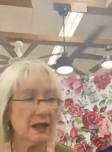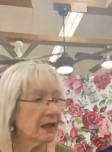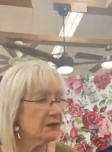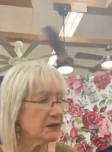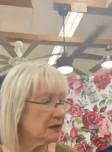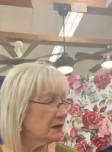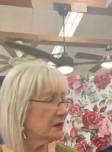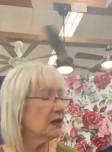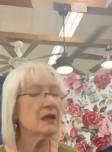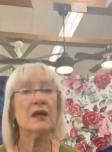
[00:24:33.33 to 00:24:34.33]
And then
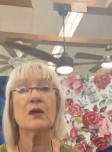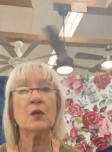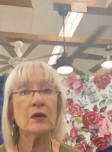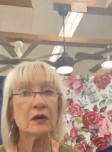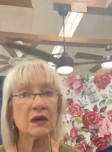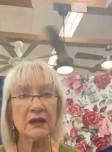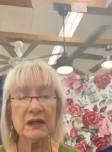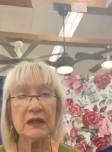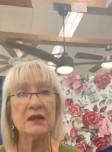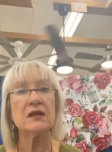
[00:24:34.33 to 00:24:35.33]
it will
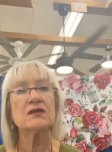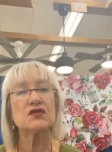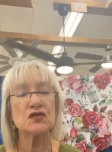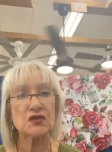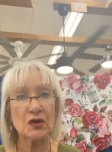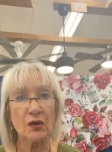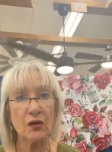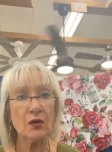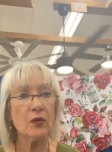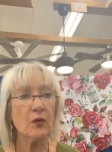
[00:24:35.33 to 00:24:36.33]
clean
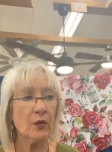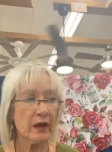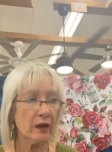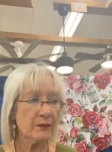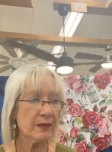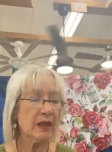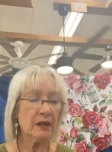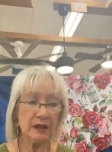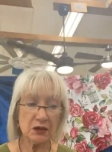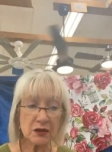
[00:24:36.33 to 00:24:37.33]
so well.
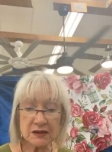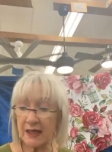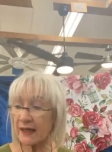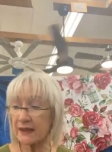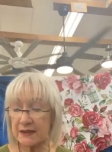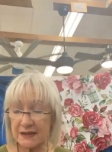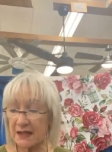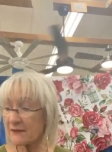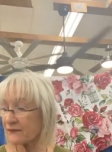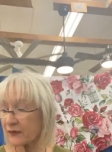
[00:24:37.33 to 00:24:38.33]
Now you can take it a
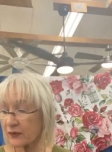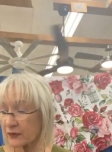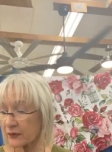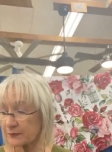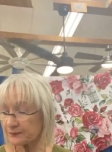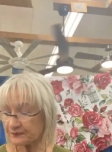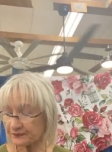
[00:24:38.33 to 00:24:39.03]
step further,